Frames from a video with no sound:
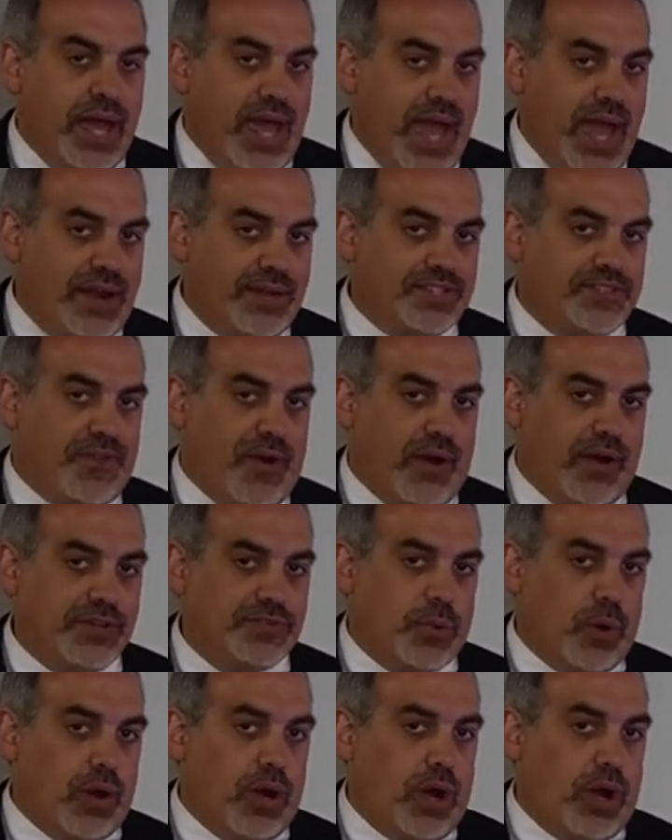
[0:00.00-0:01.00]
And as far as
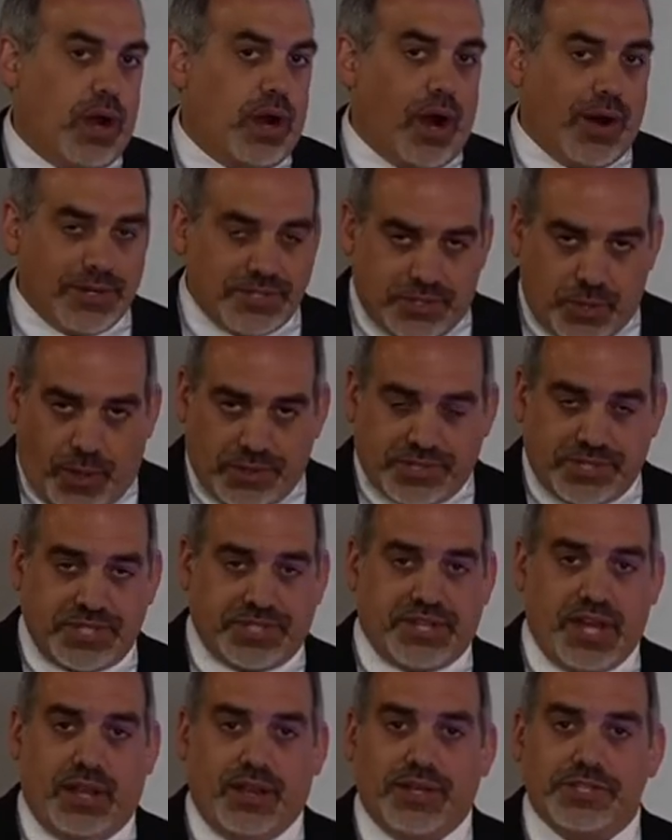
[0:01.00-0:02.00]
where our, our sources
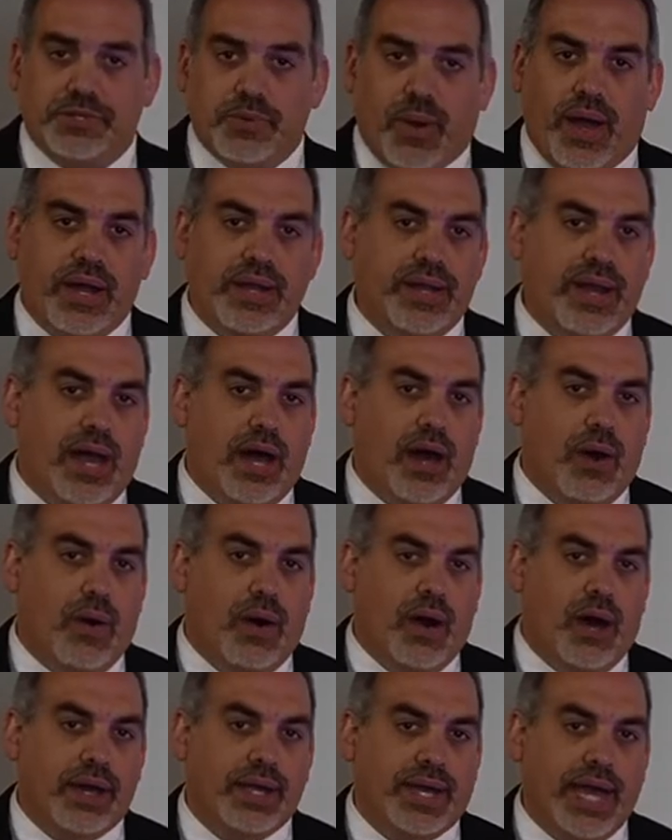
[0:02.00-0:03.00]
tell us right now
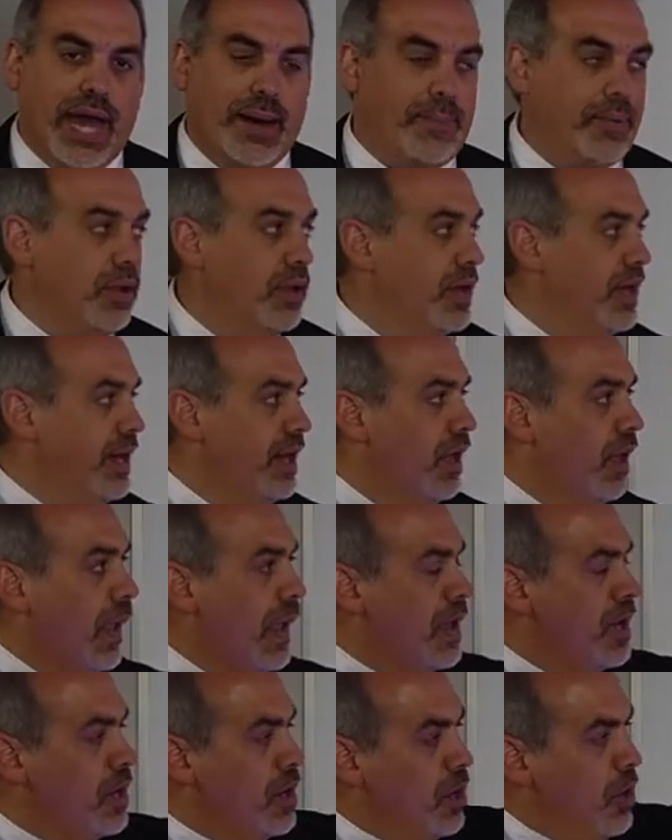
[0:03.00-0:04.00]
on Capitol
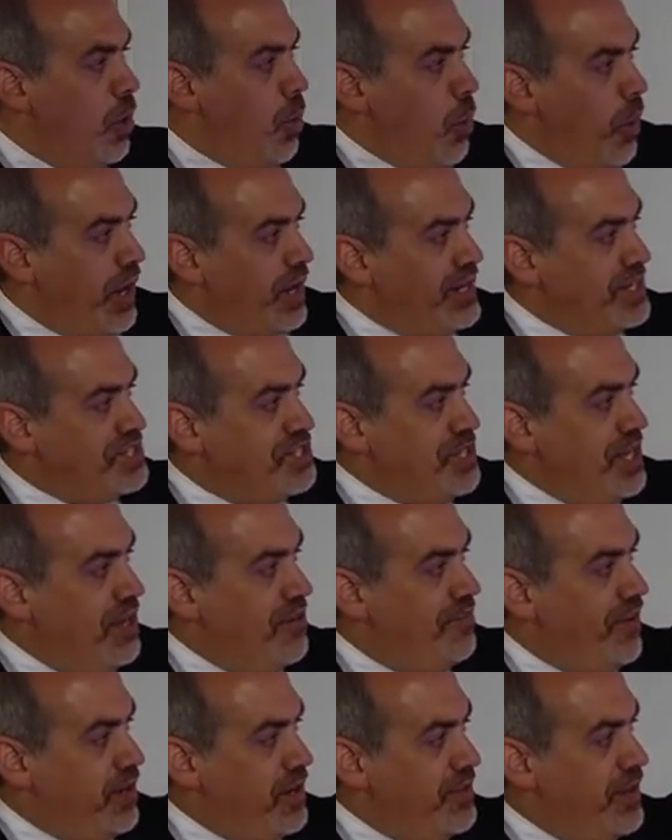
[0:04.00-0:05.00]
Hill, we're going to see a
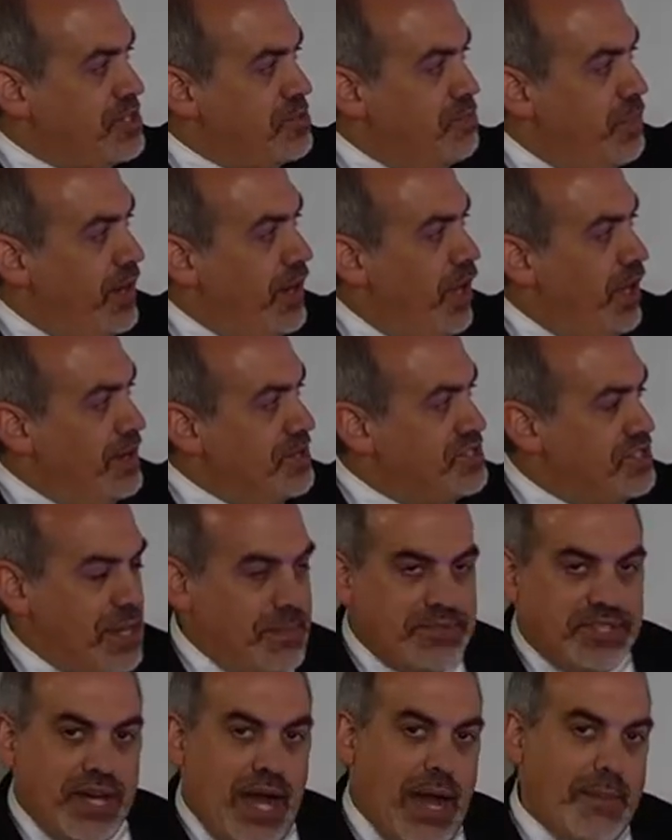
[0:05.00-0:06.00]
vote on this bill
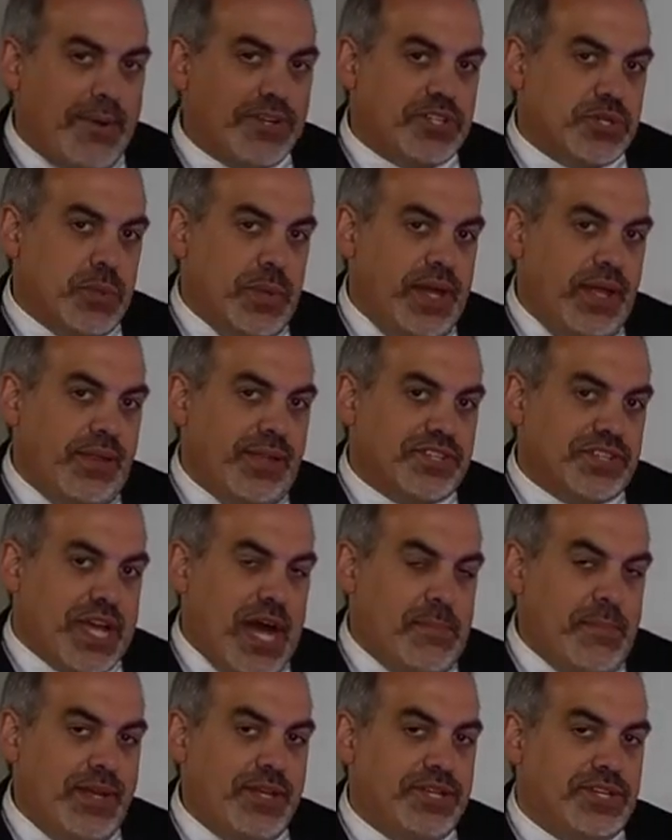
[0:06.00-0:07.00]
sometime between this
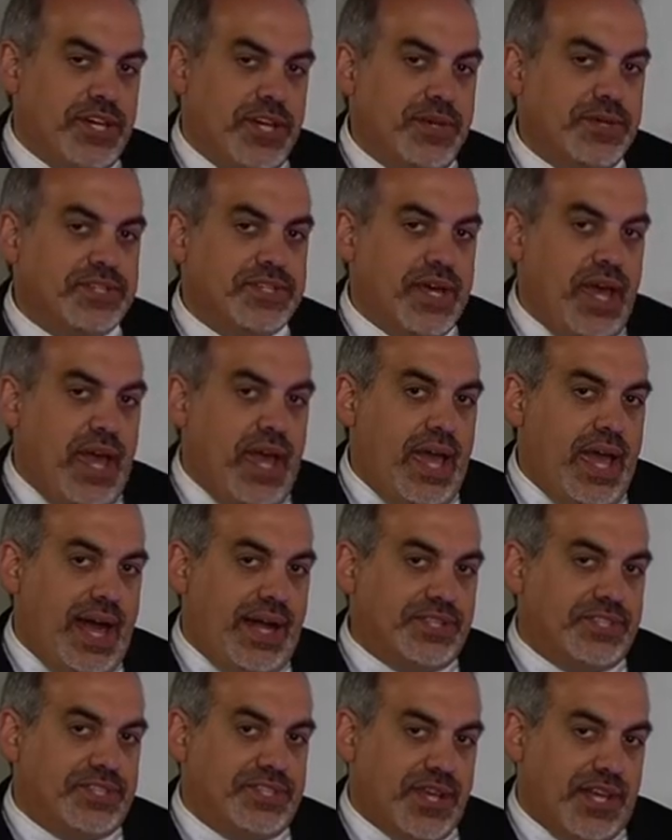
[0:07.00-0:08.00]
coming Tuesday
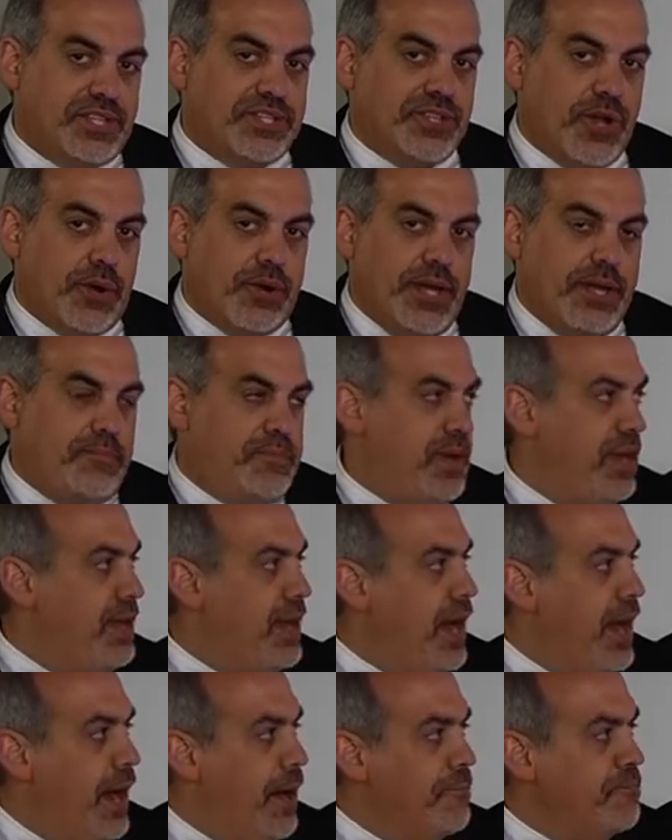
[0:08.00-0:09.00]
at 6:30
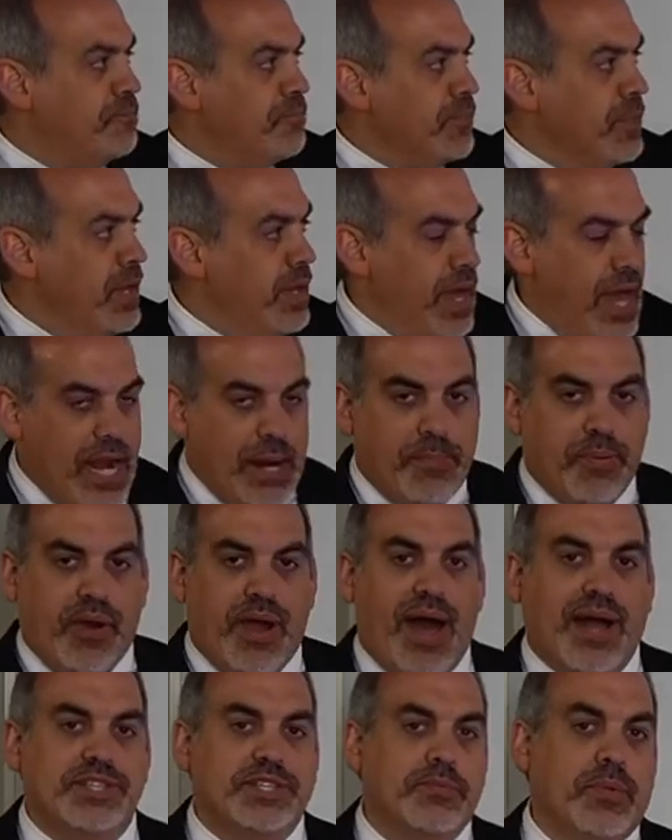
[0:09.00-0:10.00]
p.m. and
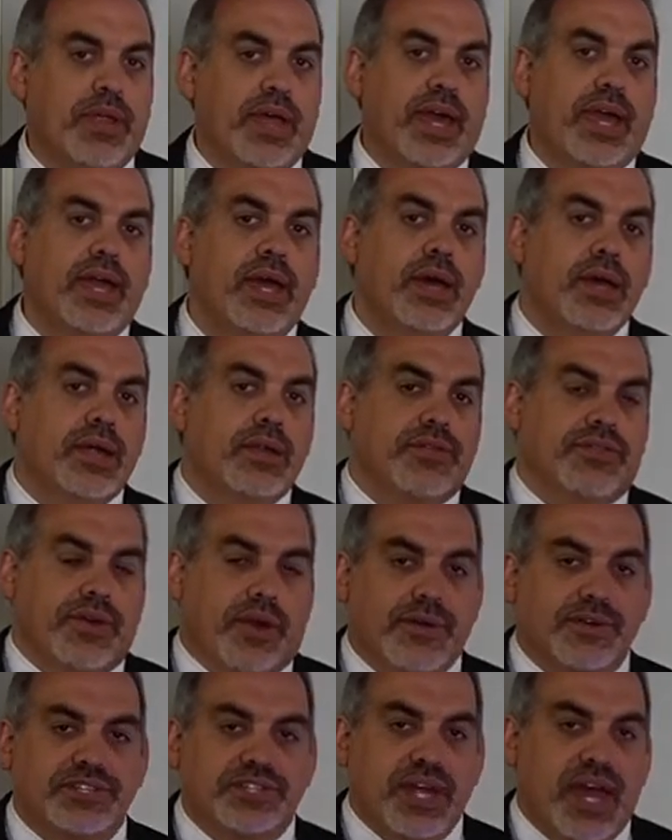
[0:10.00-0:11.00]
approximately
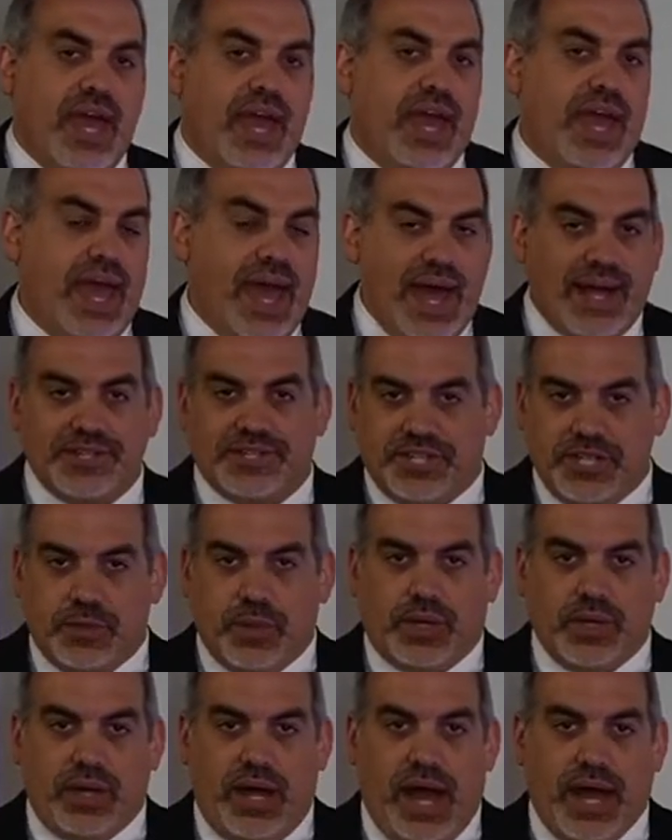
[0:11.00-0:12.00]
Thursday at 2
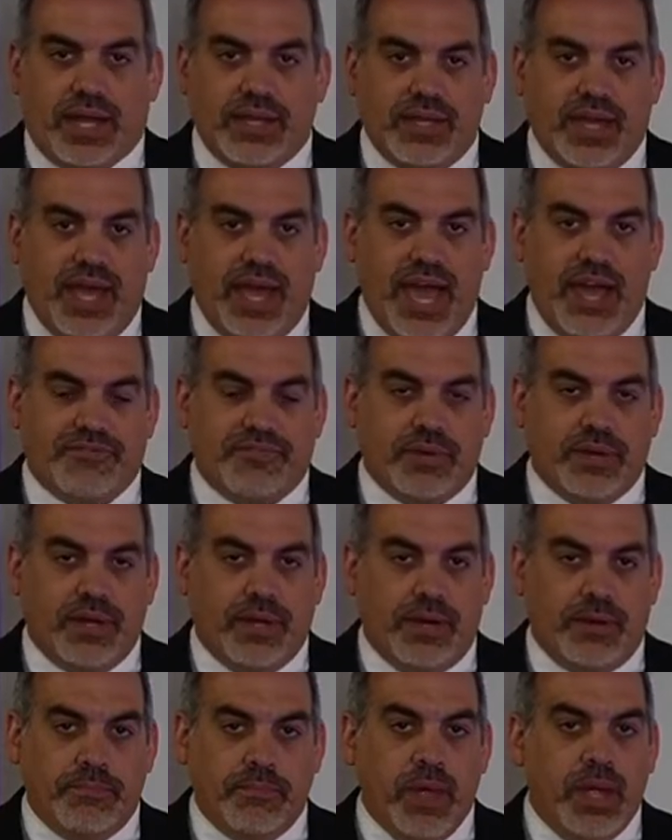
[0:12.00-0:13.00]
o'clock in the
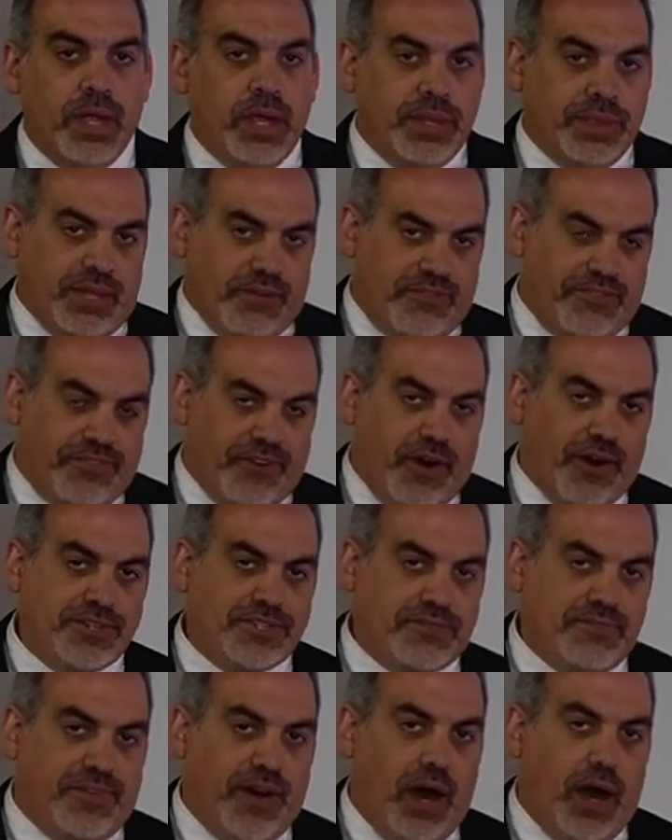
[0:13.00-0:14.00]
afternoon. The
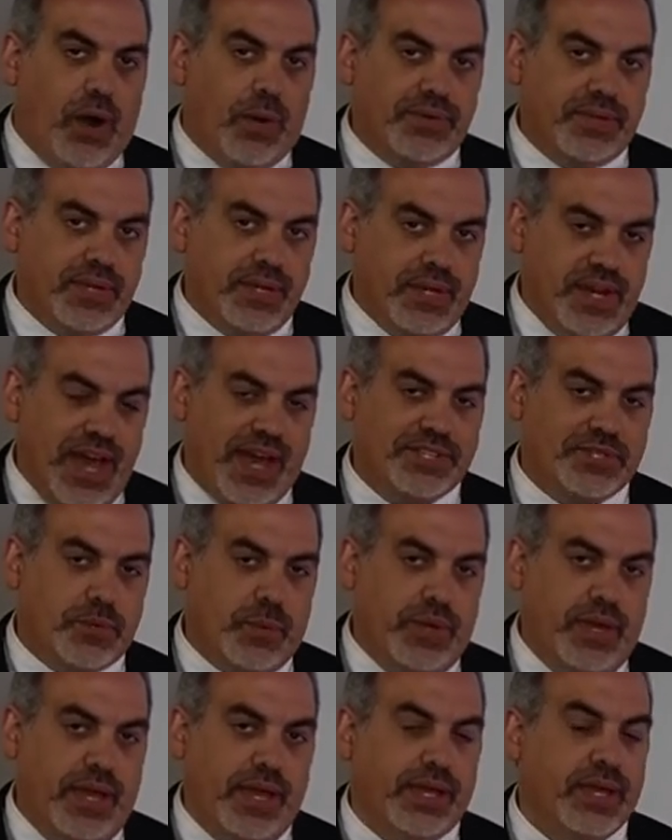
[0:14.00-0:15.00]
first vote next
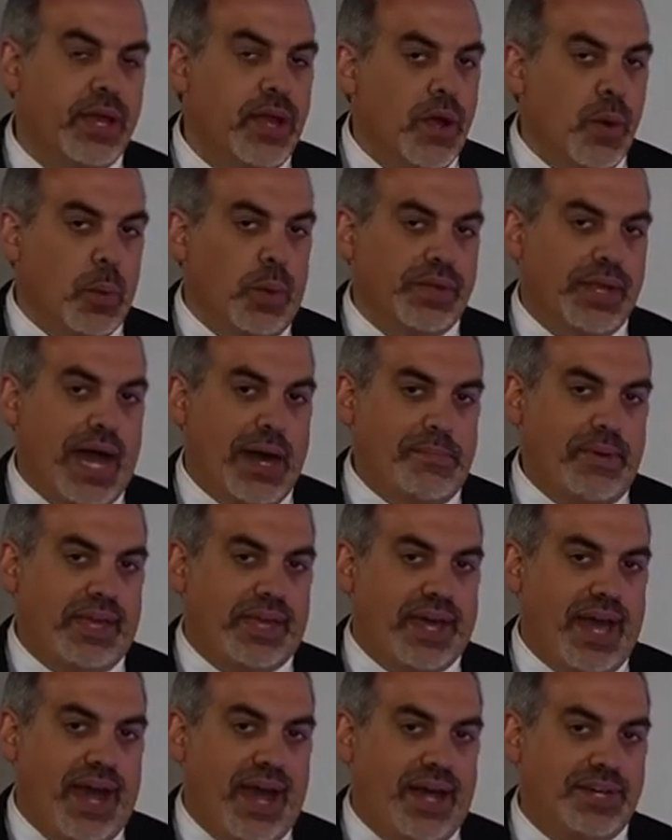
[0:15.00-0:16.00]
week will not be
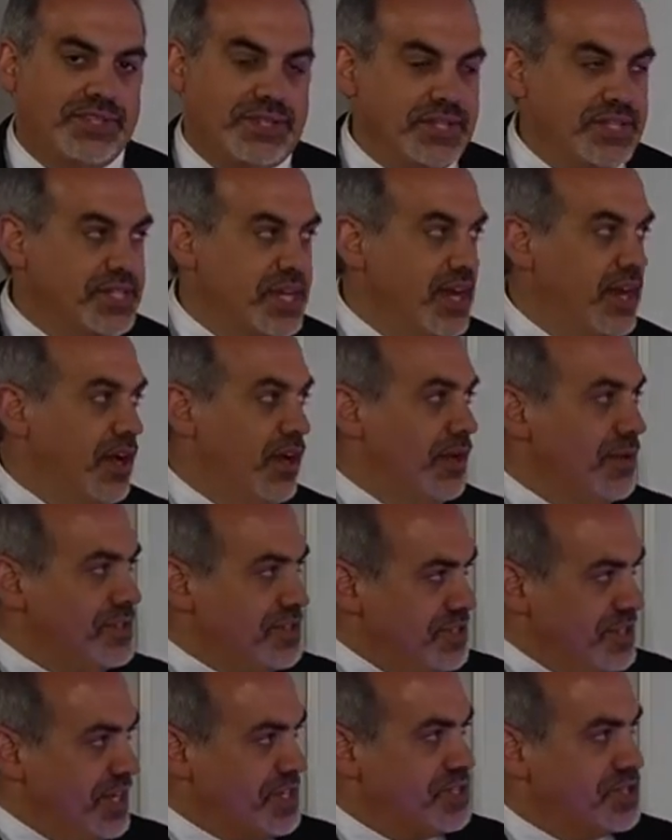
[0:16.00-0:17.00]
cast until
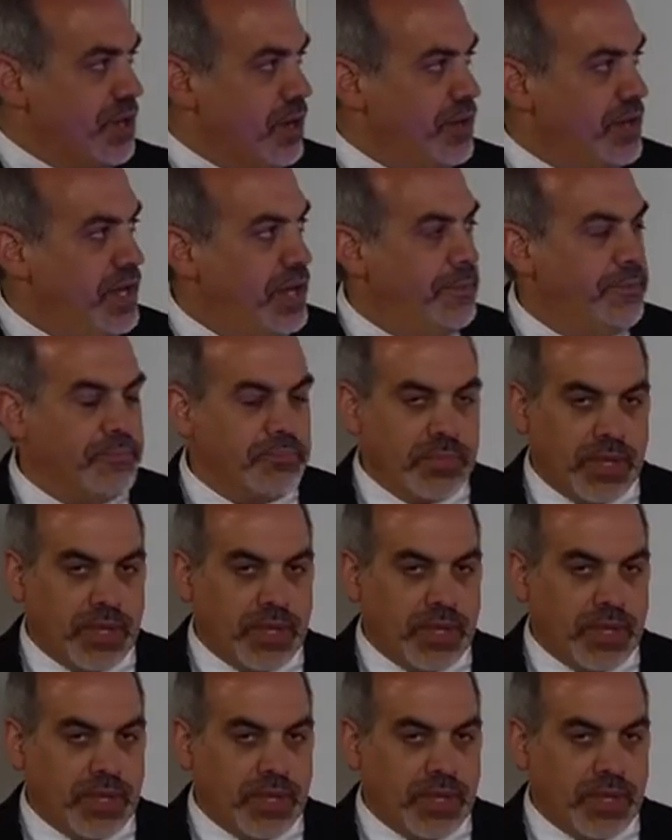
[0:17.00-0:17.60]
6:30